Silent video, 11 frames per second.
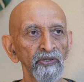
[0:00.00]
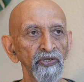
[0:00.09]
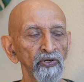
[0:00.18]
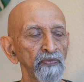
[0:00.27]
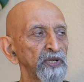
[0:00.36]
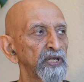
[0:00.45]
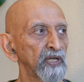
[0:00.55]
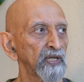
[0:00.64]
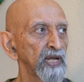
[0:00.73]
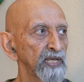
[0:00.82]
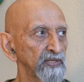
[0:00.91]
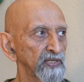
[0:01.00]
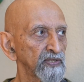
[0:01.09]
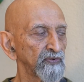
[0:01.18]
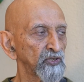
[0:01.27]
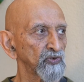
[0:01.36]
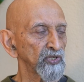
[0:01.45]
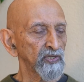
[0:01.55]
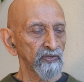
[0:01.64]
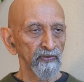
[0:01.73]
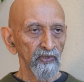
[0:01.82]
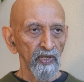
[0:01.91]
therapeutic classes, which was